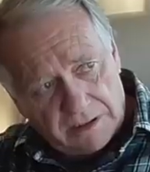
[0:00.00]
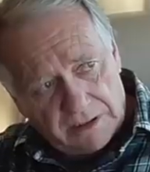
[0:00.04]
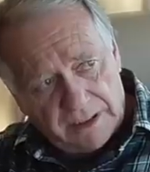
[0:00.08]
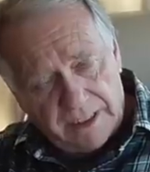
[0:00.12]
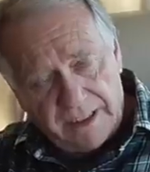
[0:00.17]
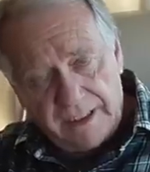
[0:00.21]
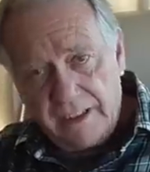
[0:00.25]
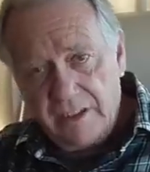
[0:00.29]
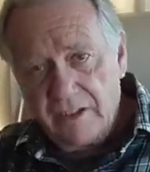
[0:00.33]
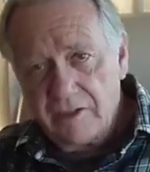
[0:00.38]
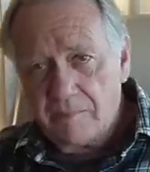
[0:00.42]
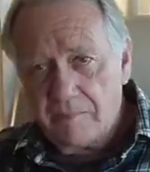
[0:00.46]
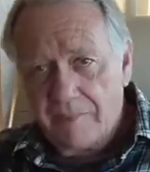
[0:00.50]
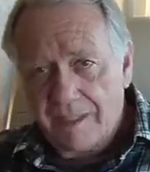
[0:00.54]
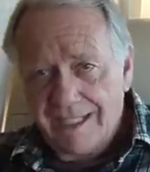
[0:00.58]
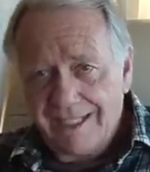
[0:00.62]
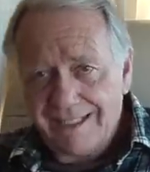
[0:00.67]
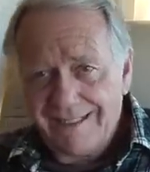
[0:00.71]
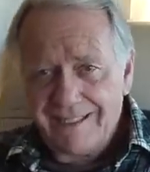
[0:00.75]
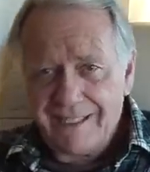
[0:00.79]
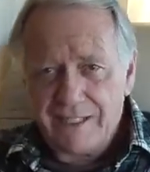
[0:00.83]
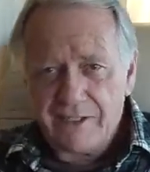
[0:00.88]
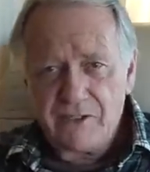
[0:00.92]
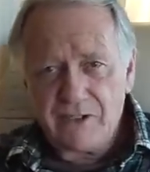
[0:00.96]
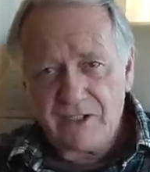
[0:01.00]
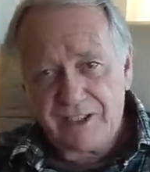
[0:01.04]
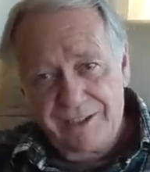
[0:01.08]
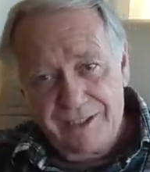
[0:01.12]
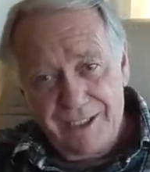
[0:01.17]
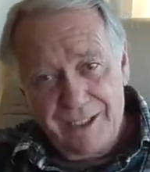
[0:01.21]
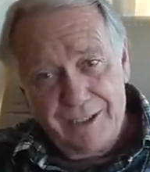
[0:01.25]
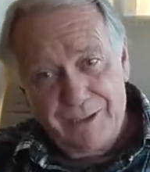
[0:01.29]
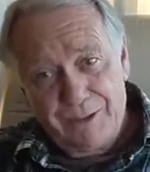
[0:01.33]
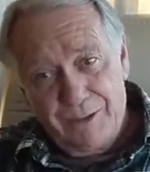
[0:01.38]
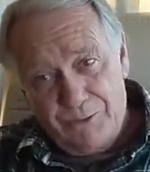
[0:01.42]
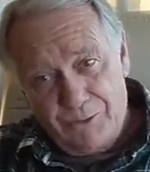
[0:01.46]
Lynn is my
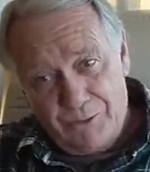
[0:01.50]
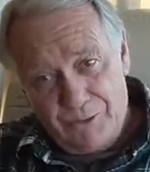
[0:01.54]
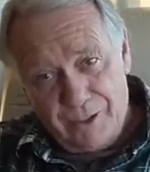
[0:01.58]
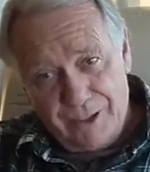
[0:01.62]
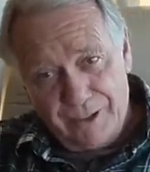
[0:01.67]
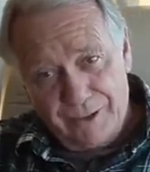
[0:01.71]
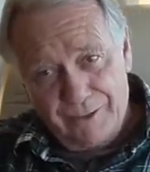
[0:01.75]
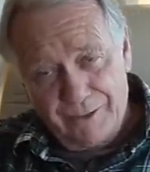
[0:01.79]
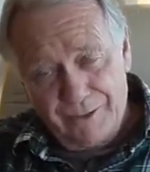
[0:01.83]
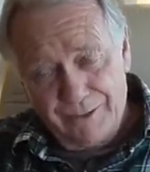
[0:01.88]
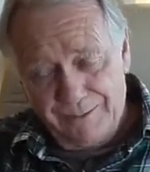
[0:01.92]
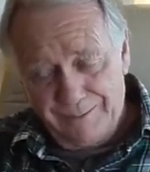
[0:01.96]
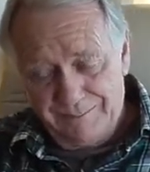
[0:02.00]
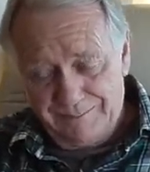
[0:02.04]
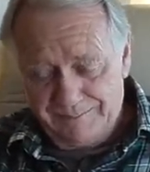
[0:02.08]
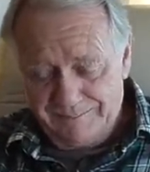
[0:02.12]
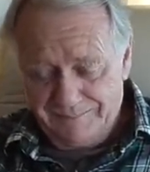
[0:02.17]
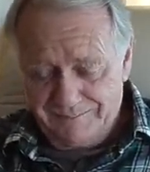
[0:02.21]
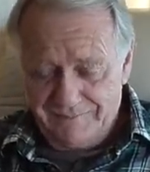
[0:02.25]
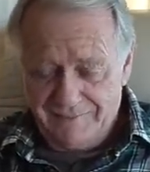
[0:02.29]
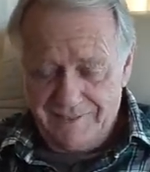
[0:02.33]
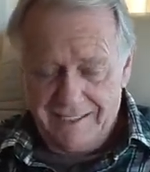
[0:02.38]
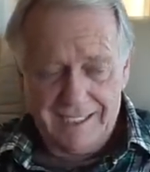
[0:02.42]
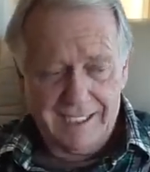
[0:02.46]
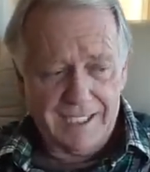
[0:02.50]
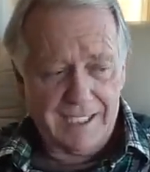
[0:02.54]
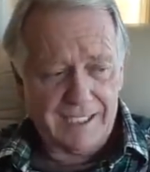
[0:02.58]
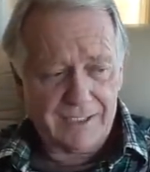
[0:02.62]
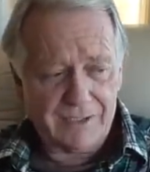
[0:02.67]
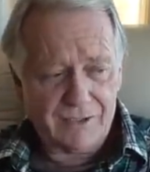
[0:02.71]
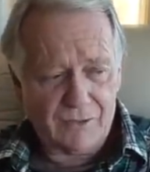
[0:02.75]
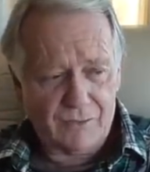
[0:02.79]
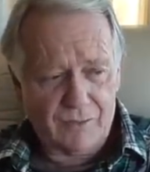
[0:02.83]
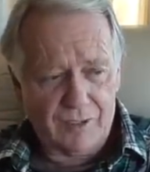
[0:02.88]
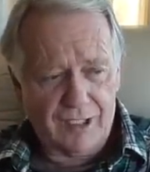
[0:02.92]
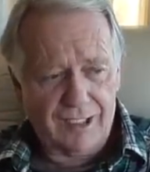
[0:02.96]
designated drinker, uh,
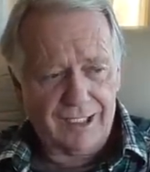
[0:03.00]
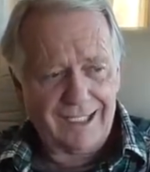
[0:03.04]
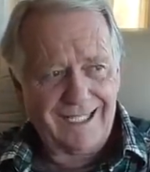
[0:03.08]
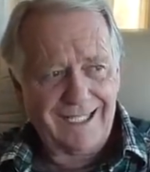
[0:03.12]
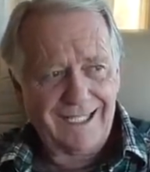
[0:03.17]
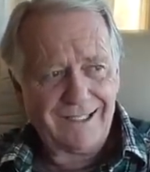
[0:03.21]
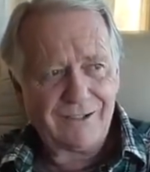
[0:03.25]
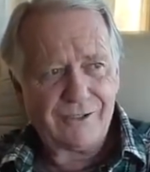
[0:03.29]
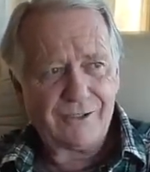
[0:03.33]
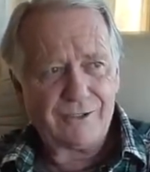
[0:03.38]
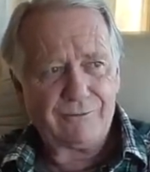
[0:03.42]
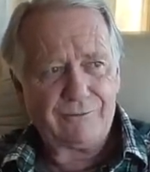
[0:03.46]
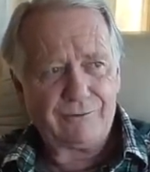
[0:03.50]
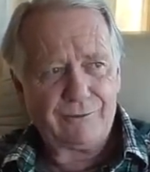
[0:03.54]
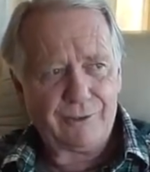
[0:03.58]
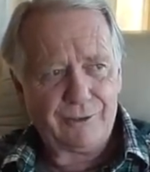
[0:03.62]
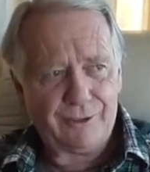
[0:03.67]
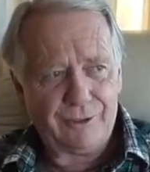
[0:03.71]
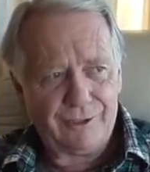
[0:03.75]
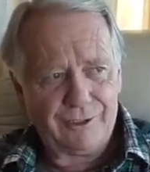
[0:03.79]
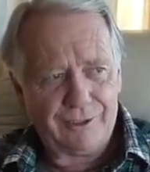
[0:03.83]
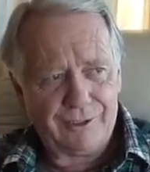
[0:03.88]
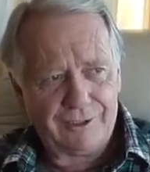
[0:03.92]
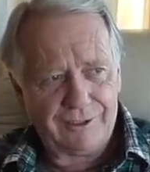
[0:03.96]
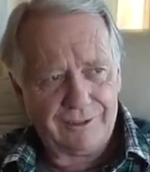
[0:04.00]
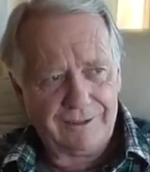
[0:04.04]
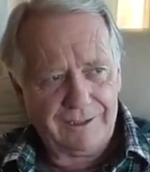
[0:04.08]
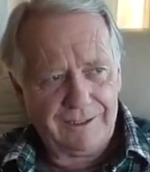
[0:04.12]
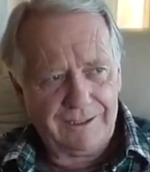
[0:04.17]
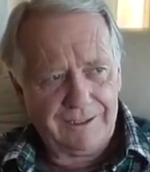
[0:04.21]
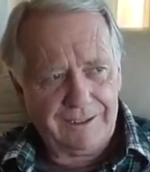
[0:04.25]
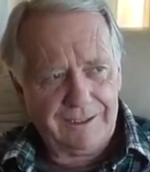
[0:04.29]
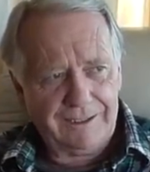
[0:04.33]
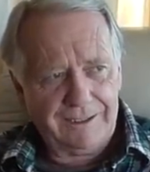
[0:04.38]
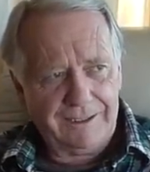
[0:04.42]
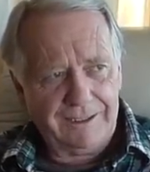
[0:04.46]
so I'll answer for her.
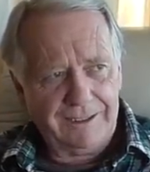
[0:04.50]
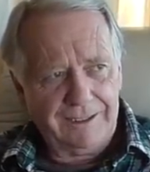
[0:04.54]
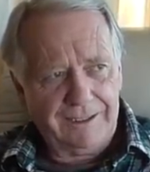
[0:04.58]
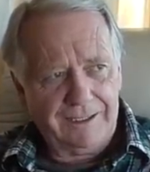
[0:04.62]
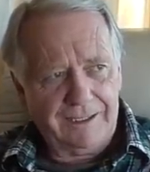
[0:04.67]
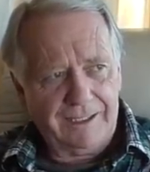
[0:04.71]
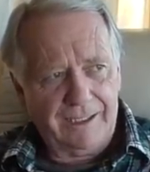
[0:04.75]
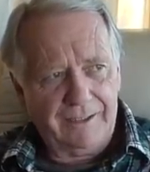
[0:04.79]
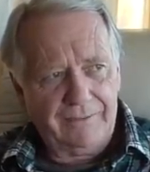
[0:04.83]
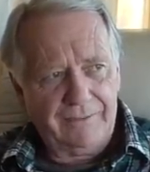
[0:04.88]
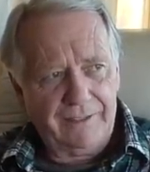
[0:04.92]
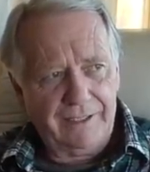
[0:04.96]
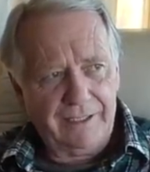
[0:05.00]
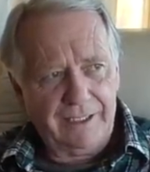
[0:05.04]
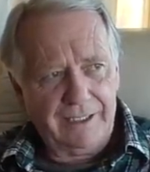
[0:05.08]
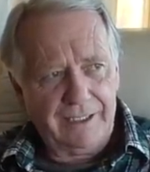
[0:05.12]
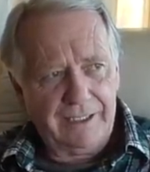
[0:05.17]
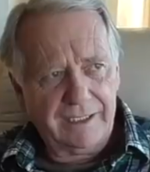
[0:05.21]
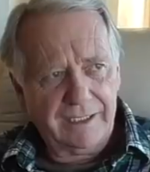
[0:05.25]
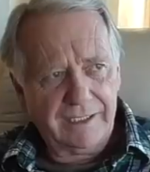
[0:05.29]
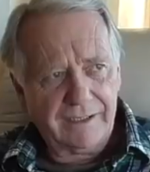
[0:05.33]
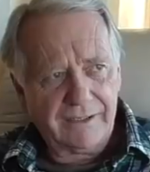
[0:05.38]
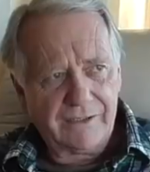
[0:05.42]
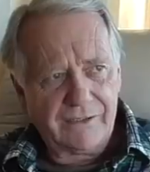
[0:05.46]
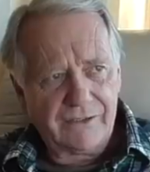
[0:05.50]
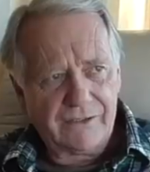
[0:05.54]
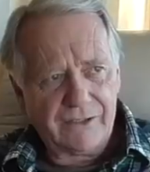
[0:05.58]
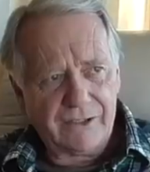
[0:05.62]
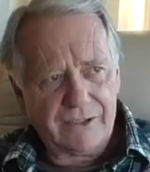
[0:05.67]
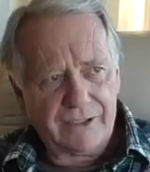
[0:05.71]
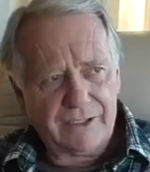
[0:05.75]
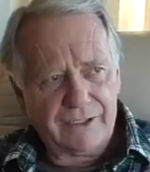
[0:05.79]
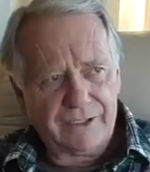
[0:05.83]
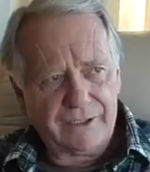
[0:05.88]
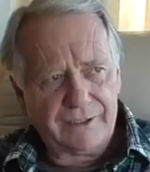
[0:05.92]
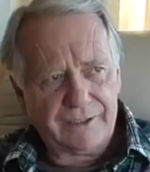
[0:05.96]
I think it's
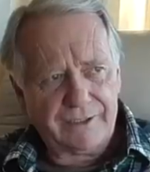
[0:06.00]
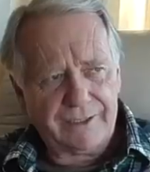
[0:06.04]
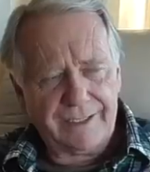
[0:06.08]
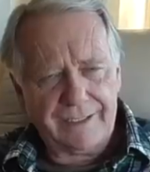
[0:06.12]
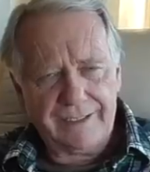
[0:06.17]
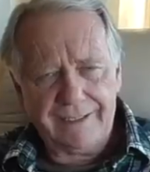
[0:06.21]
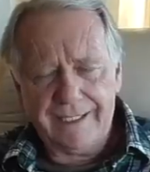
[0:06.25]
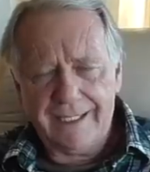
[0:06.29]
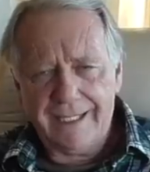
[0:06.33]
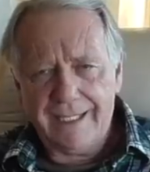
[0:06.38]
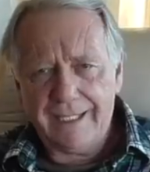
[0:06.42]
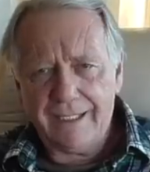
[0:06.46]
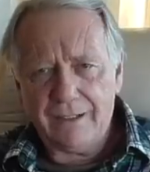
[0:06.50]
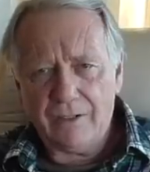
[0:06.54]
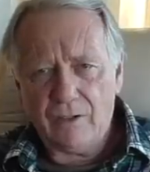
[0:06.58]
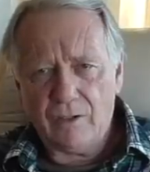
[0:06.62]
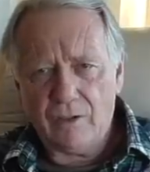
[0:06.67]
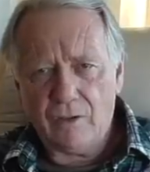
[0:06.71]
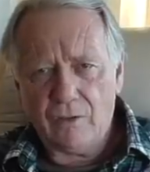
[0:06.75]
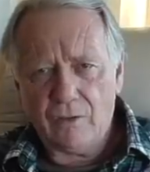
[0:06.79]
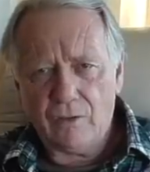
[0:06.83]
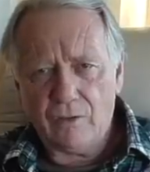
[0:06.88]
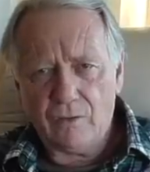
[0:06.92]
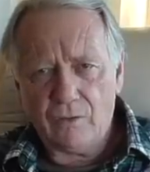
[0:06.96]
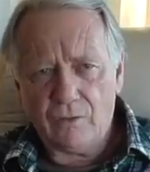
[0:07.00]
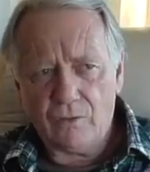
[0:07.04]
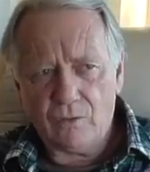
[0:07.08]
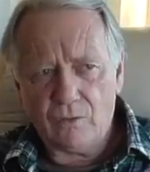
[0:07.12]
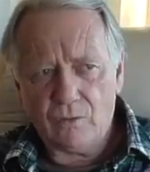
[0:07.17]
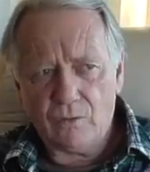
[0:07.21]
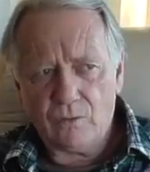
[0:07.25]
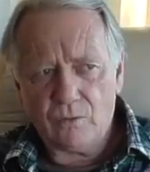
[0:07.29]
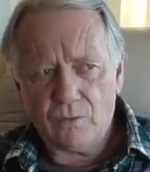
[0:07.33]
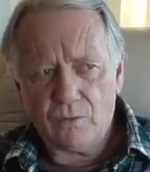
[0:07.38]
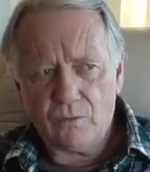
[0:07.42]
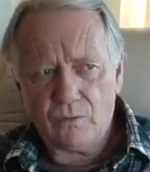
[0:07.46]
uh, Anejo
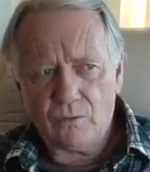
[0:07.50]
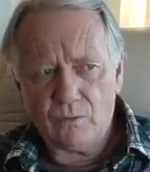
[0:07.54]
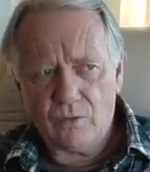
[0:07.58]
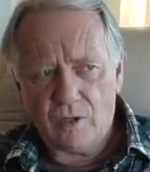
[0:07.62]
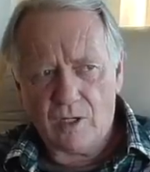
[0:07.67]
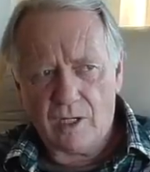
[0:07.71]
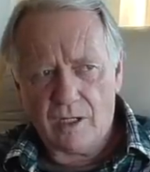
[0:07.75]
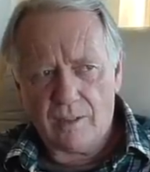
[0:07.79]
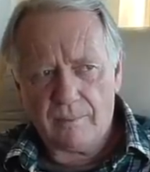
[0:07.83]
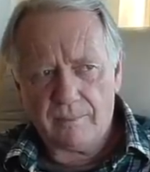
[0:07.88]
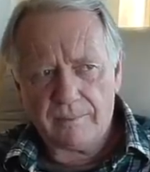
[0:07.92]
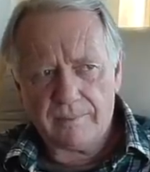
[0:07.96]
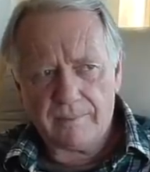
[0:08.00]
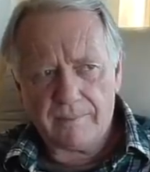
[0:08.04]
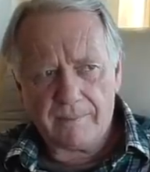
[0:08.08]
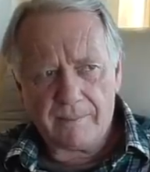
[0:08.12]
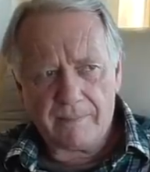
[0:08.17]
rum.